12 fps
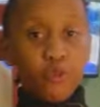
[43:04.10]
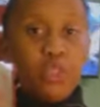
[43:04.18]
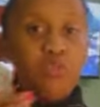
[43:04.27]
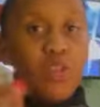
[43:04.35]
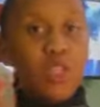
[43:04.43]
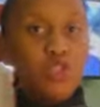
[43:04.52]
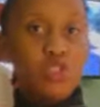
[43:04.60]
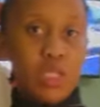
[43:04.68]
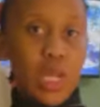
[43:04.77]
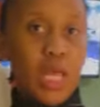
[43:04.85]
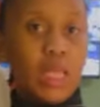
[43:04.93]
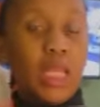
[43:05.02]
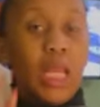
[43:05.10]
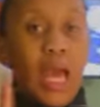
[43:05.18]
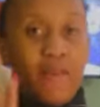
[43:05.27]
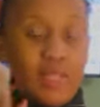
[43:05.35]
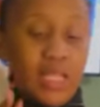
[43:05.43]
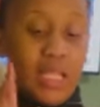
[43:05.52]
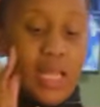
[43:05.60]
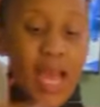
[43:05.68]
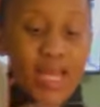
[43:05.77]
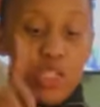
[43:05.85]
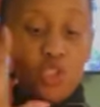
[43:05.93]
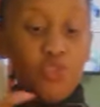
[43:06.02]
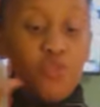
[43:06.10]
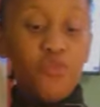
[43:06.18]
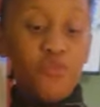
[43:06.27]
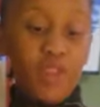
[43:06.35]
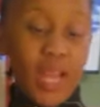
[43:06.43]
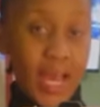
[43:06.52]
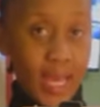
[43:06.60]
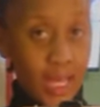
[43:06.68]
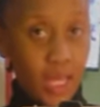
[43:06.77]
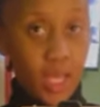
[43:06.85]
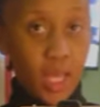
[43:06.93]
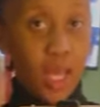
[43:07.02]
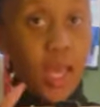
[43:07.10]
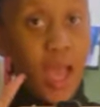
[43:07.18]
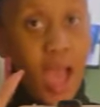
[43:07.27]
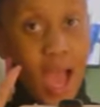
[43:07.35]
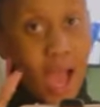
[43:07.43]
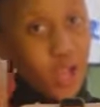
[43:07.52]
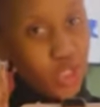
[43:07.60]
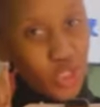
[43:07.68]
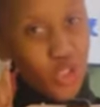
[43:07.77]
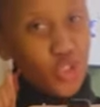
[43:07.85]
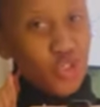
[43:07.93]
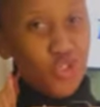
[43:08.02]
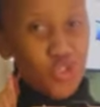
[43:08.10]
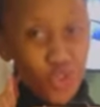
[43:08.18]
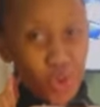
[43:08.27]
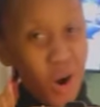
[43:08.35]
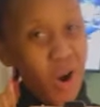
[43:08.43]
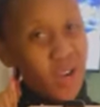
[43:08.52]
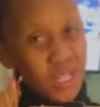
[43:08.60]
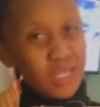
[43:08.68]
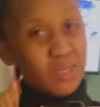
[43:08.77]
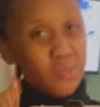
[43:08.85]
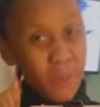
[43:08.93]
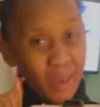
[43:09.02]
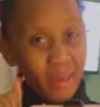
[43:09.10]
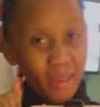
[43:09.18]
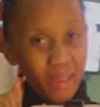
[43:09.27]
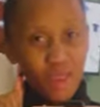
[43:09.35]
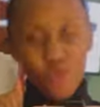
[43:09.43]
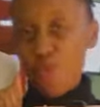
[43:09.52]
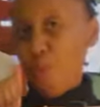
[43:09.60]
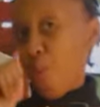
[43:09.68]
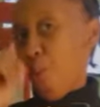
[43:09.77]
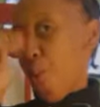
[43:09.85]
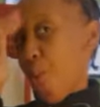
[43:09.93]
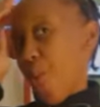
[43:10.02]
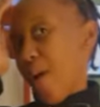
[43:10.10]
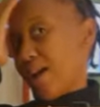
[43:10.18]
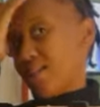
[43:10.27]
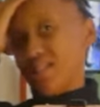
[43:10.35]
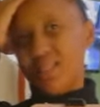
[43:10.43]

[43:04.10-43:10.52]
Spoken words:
game today and then after that I need to fly out to Johannesburg. But